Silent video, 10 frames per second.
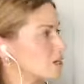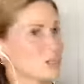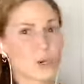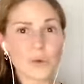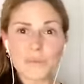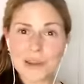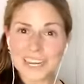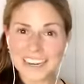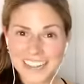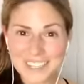So
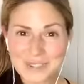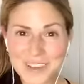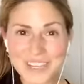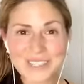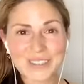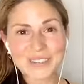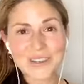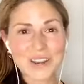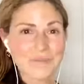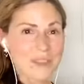my next one is
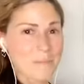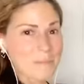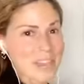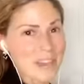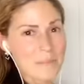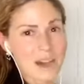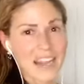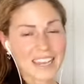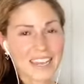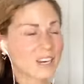also going to be a
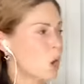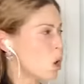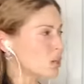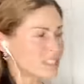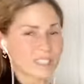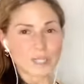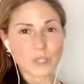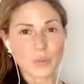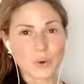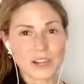piggybacking on
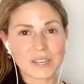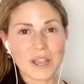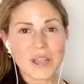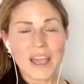this one.